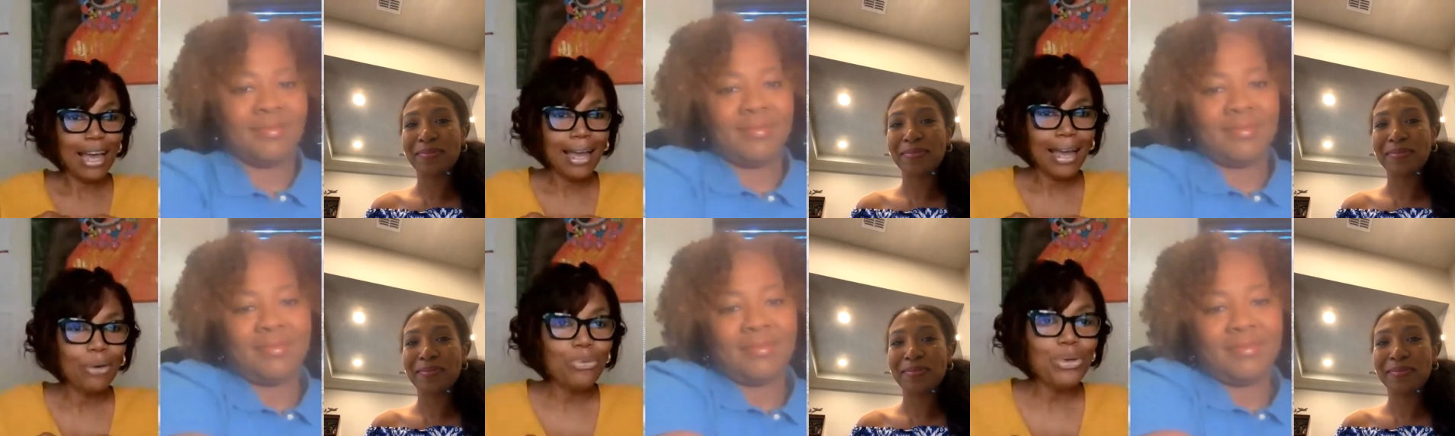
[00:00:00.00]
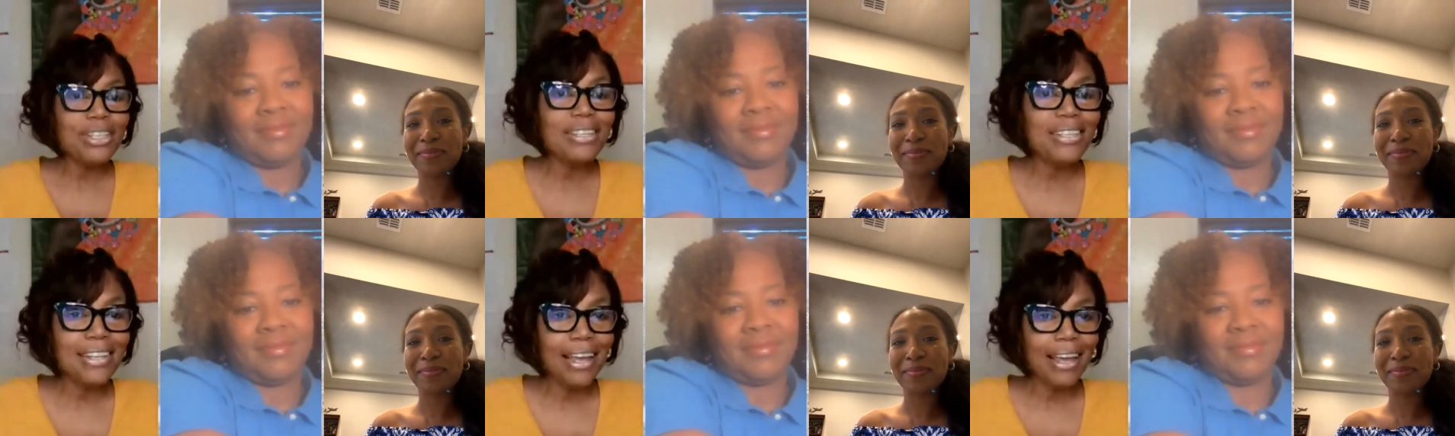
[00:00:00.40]
Speaker 1: I would
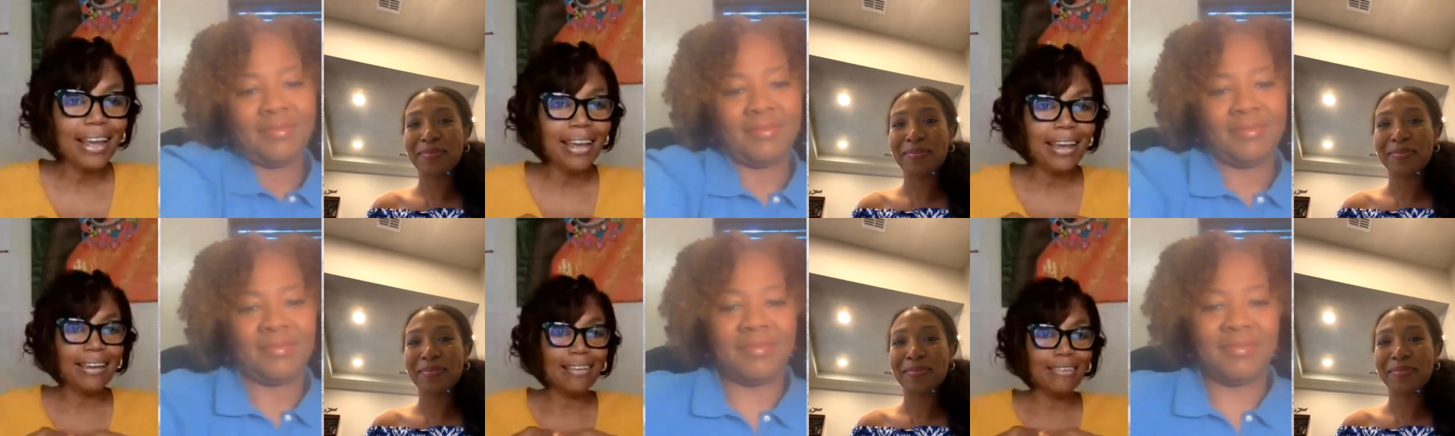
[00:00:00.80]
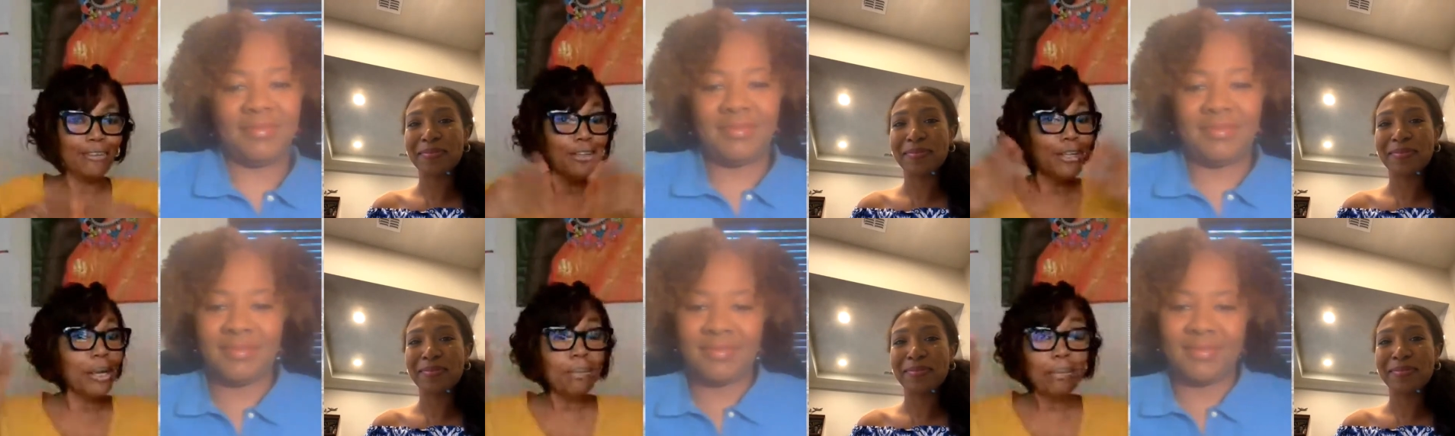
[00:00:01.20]
say,
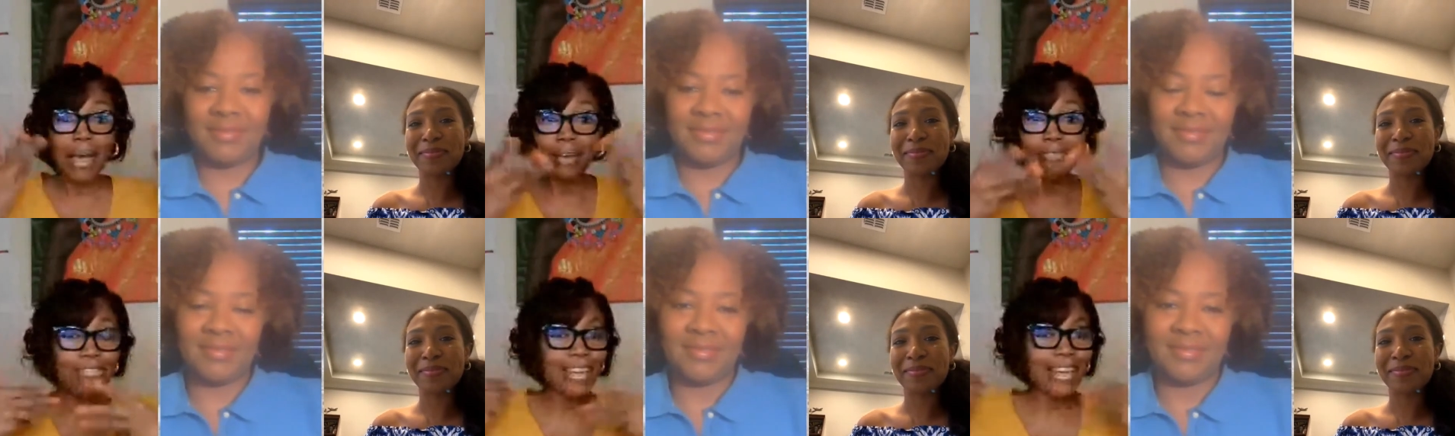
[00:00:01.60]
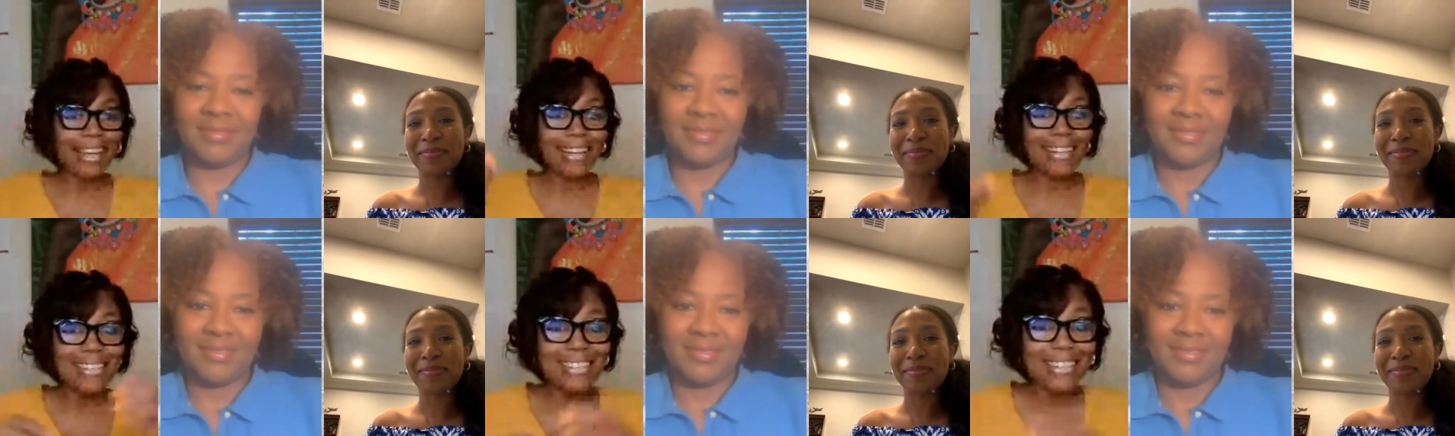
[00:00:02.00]
look at my
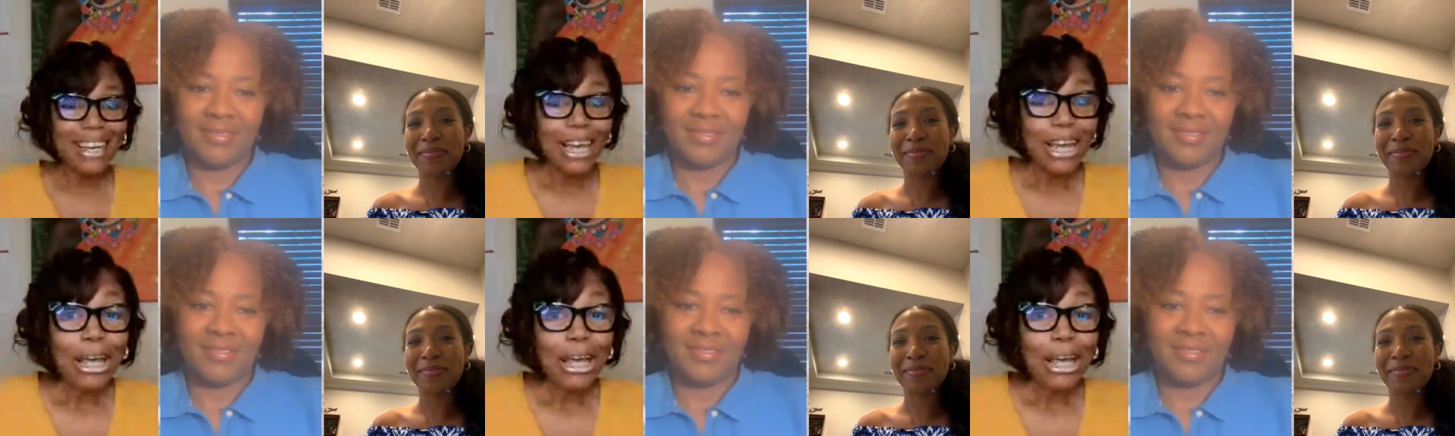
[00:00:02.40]
face.